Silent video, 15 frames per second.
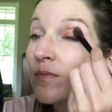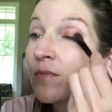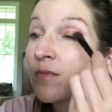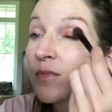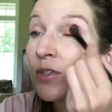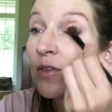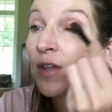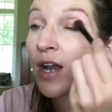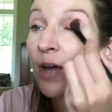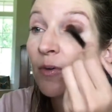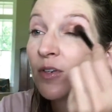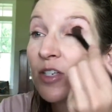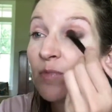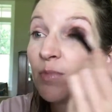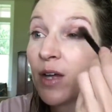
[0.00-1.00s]
then I would
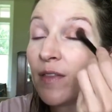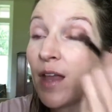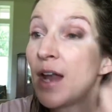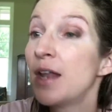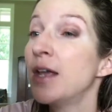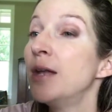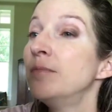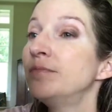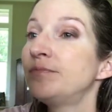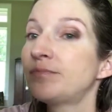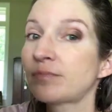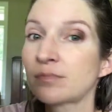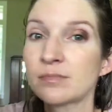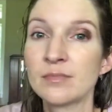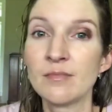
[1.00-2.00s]
just blend that in.
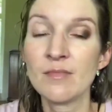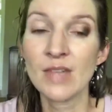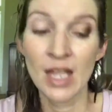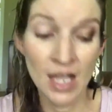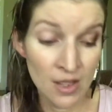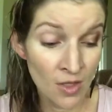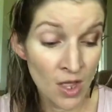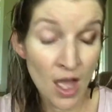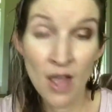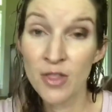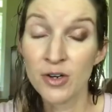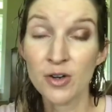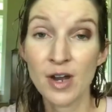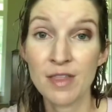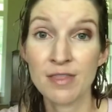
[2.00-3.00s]
And the other
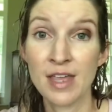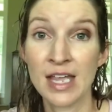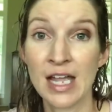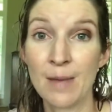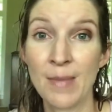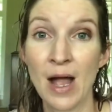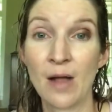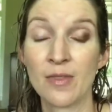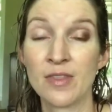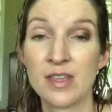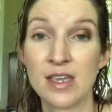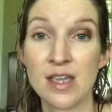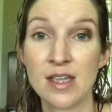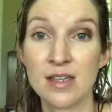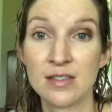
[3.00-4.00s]
great thing about
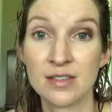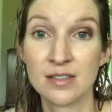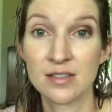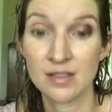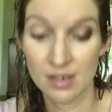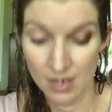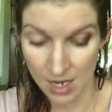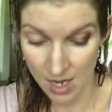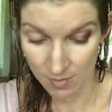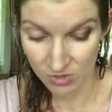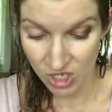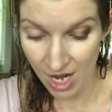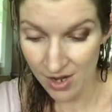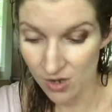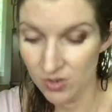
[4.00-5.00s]
these
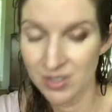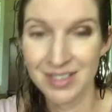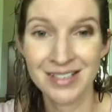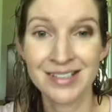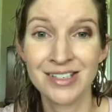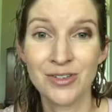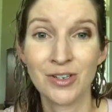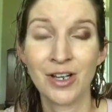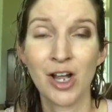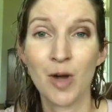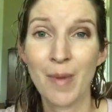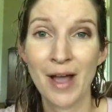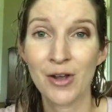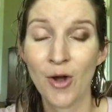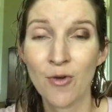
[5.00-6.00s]
shadows is you can go
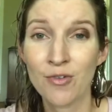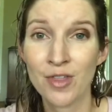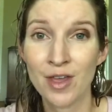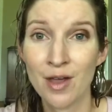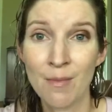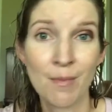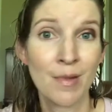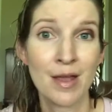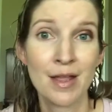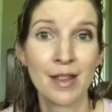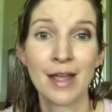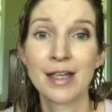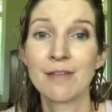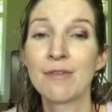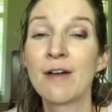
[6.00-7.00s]
back over them.
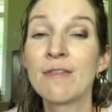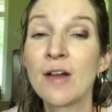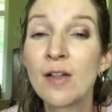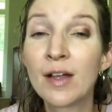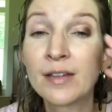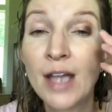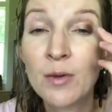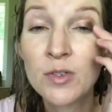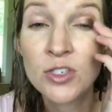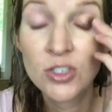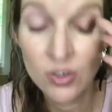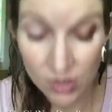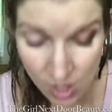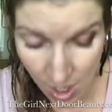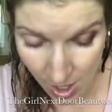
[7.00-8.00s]
Like if I felt like that was too
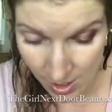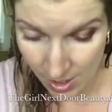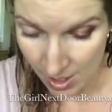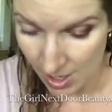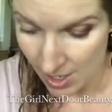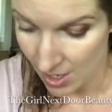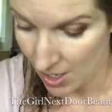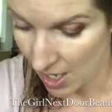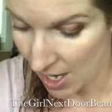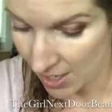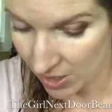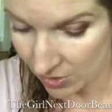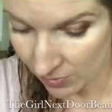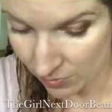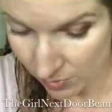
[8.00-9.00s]
dark, I
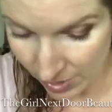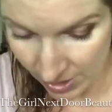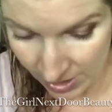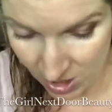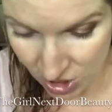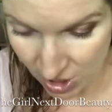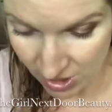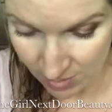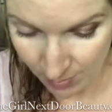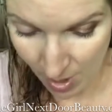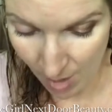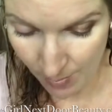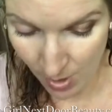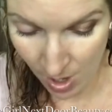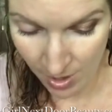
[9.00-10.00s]
could really just pop
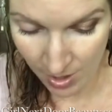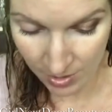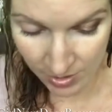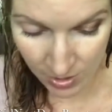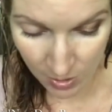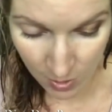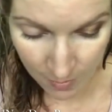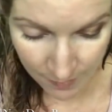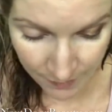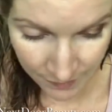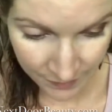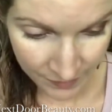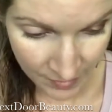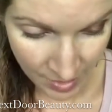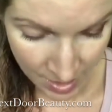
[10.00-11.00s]
on a little.
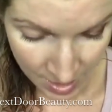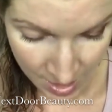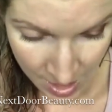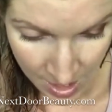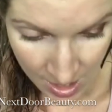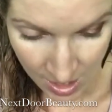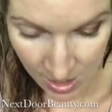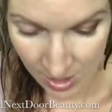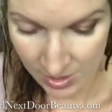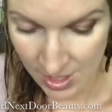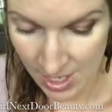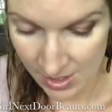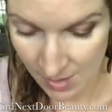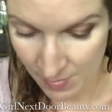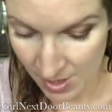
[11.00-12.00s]
I could take
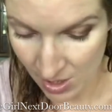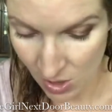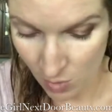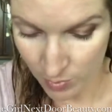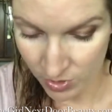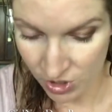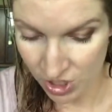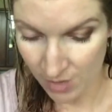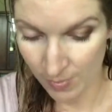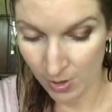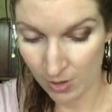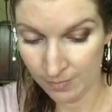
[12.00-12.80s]
the pink opal shimmer